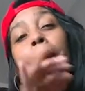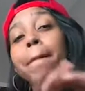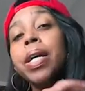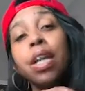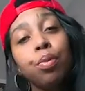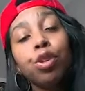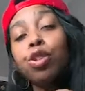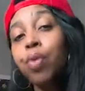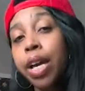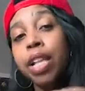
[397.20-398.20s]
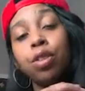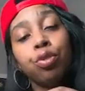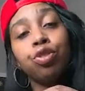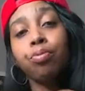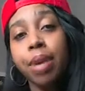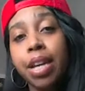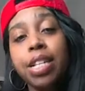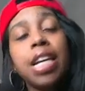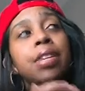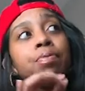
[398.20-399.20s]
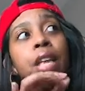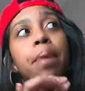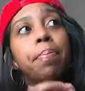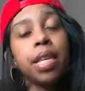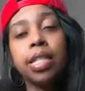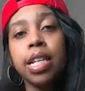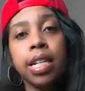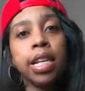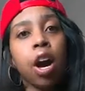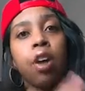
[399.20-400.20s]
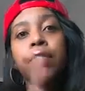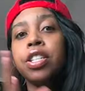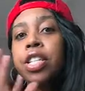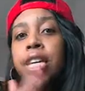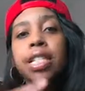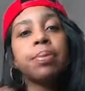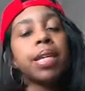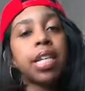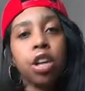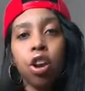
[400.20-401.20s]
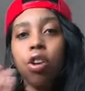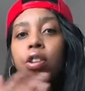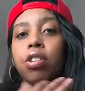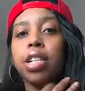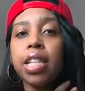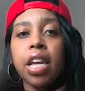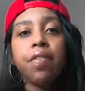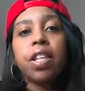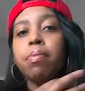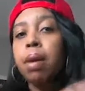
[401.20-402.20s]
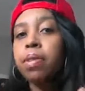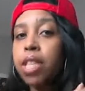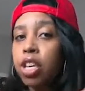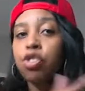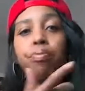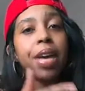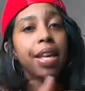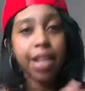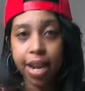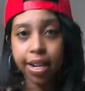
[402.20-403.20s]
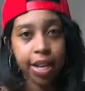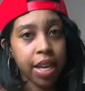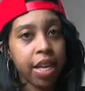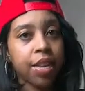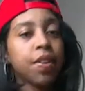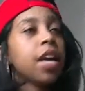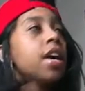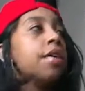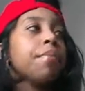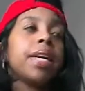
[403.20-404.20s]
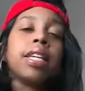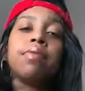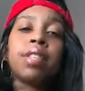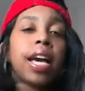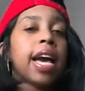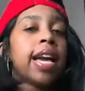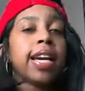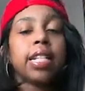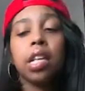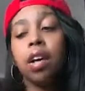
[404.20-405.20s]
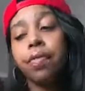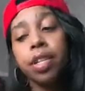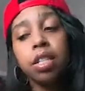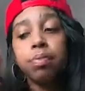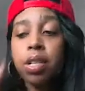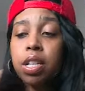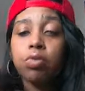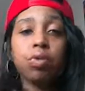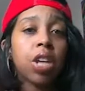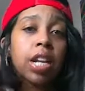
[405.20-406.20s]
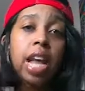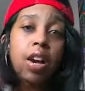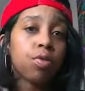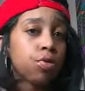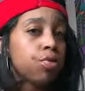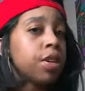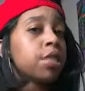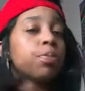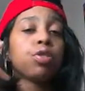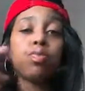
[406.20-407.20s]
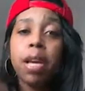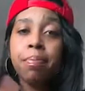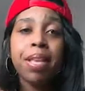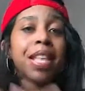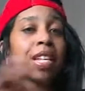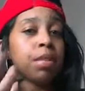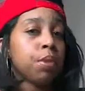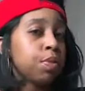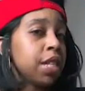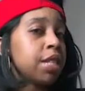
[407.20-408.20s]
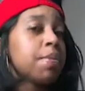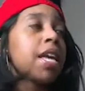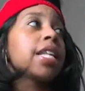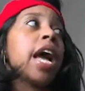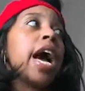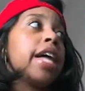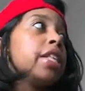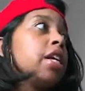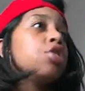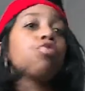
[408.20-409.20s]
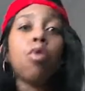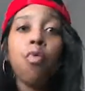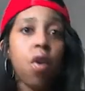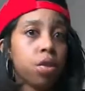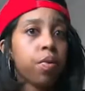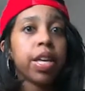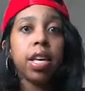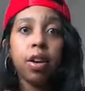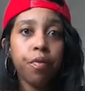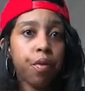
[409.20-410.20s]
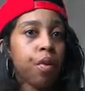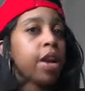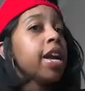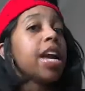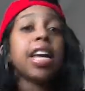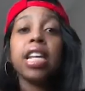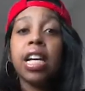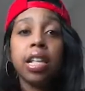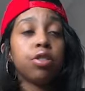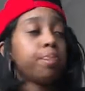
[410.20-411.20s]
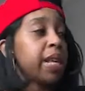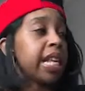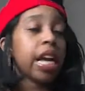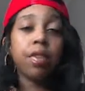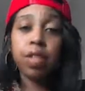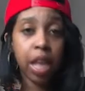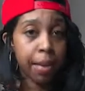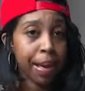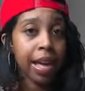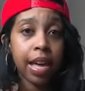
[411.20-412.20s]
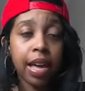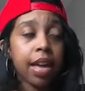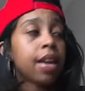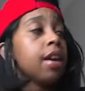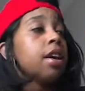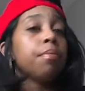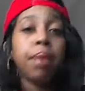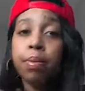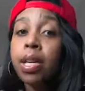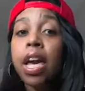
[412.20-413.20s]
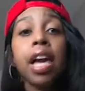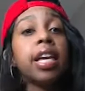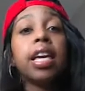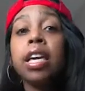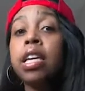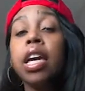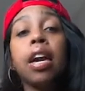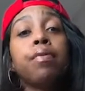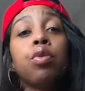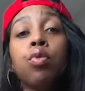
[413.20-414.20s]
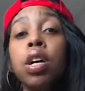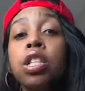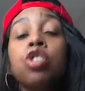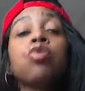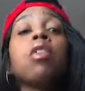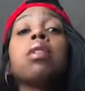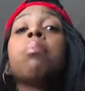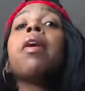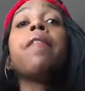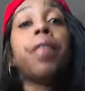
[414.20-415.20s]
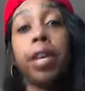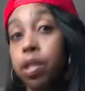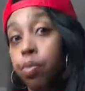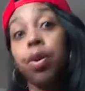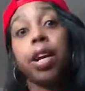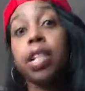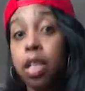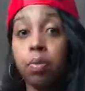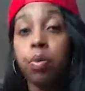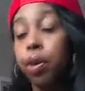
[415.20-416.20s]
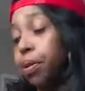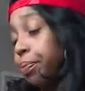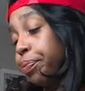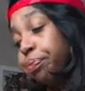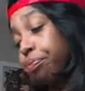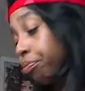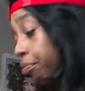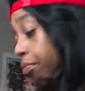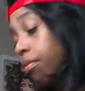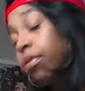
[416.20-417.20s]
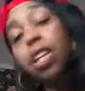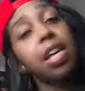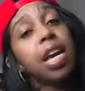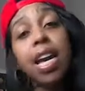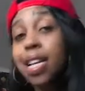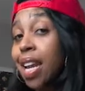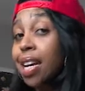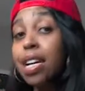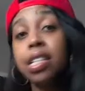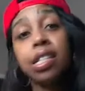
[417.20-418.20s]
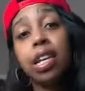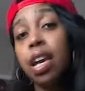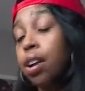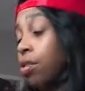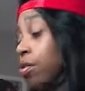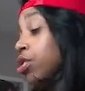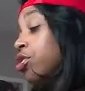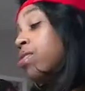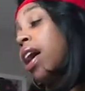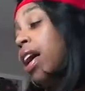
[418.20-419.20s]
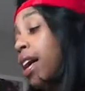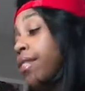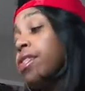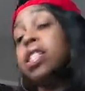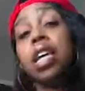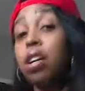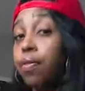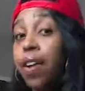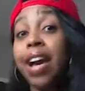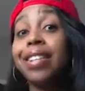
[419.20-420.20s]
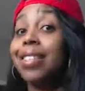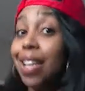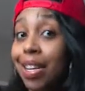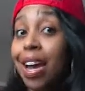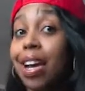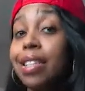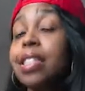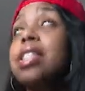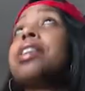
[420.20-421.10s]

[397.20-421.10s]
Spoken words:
But they were doing a little too much. And that pissed Indy off. And she ends up getting in her car to leave. And the mom was like, you better not leave. But Indy was like, I ain't got time for this. Because what y'all not going to do is persuade me not to be with this man that I done drove all the way here for. And done spent every dime I had. Baby, I ain't have no other choice but for it to work at this point. And I can understand, girl. Because you have sacrificed a lot.